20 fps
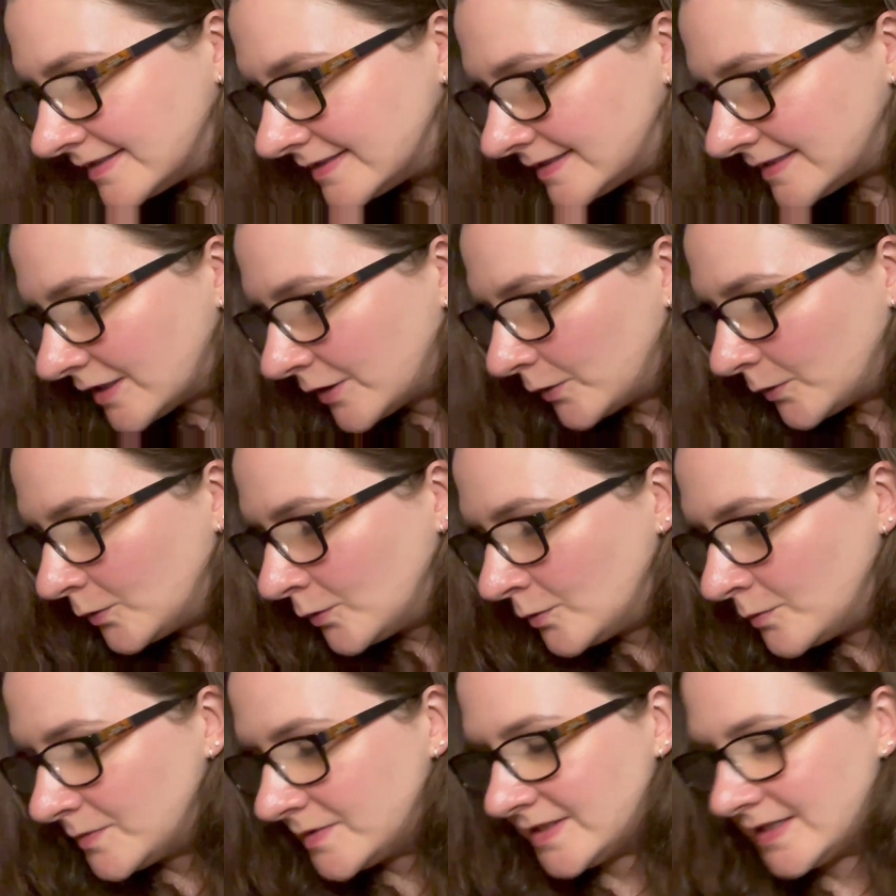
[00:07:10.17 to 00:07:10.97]
So,
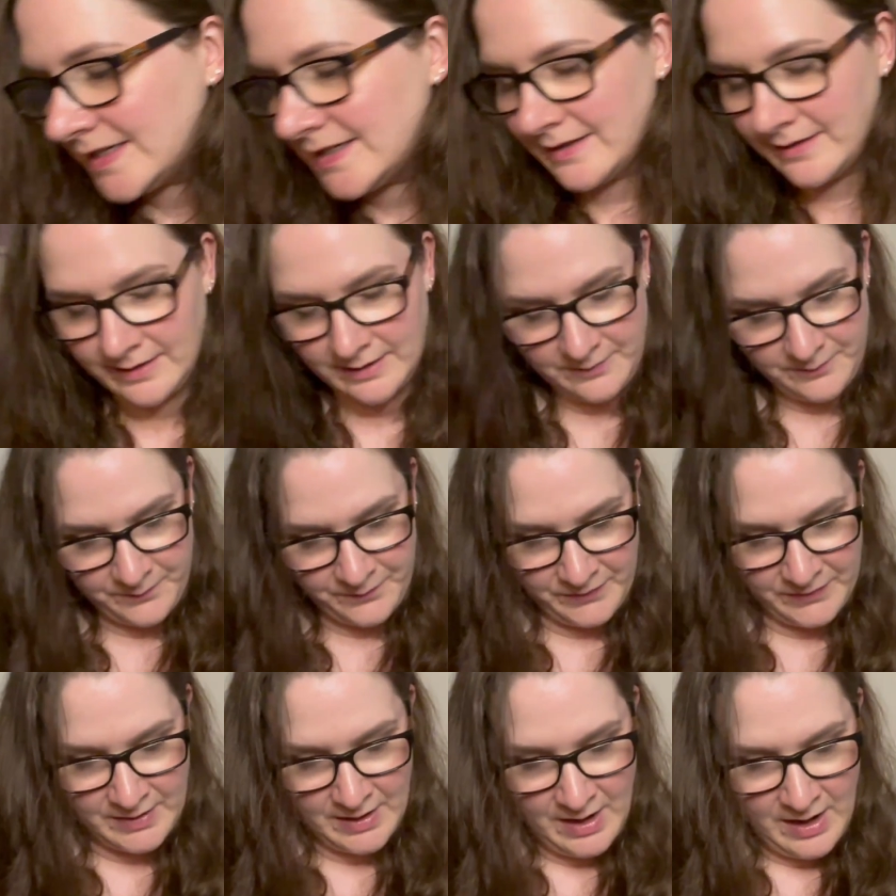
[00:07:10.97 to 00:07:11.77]
oops, stayed on there.
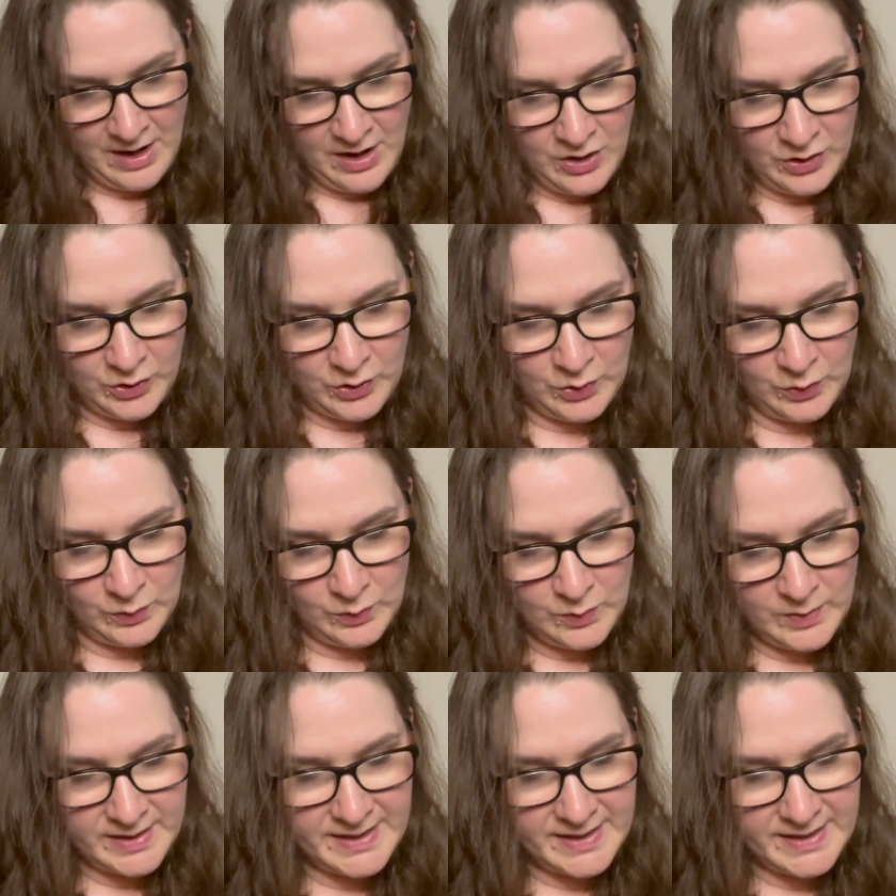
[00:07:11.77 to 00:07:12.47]
Cool.